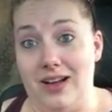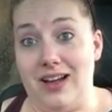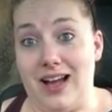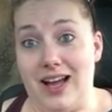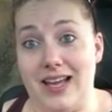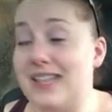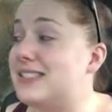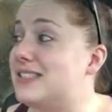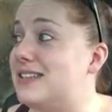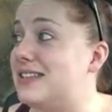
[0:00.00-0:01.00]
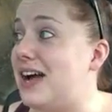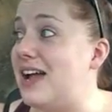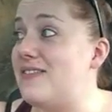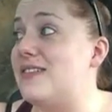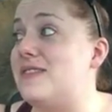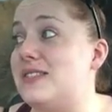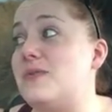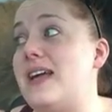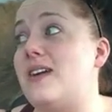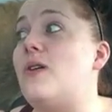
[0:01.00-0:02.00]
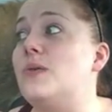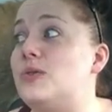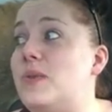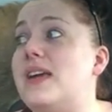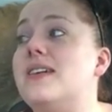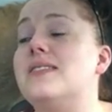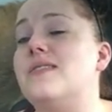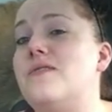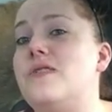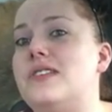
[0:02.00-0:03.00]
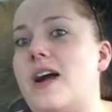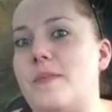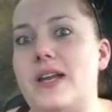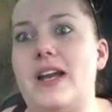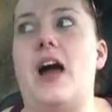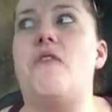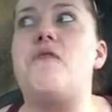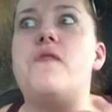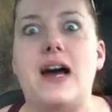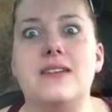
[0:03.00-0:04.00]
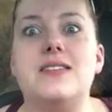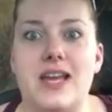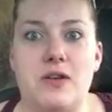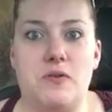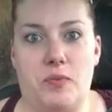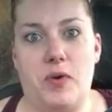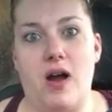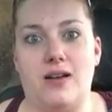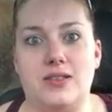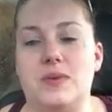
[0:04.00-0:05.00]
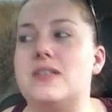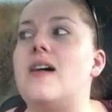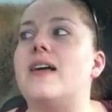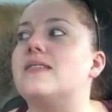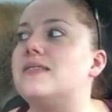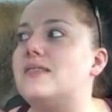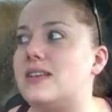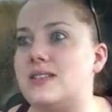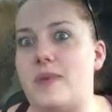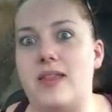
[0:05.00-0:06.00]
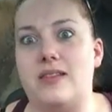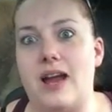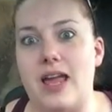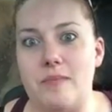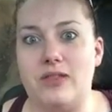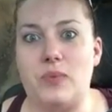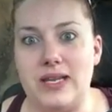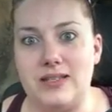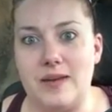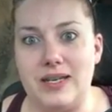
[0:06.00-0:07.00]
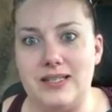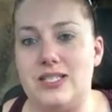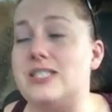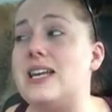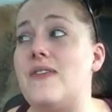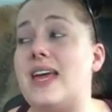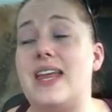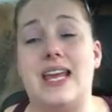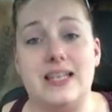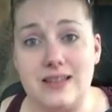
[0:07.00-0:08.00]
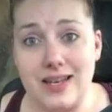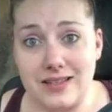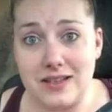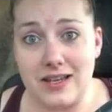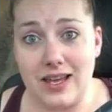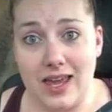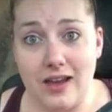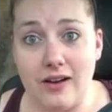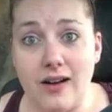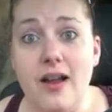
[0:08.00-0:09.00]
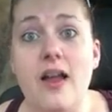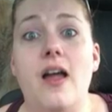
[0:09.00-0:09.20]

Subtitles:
I guess IVF is the way it goes because of the timeline and how fast they get you into Prague. So it's not like the 6-month or 8-month wait time it is just to even get into the next clinic here.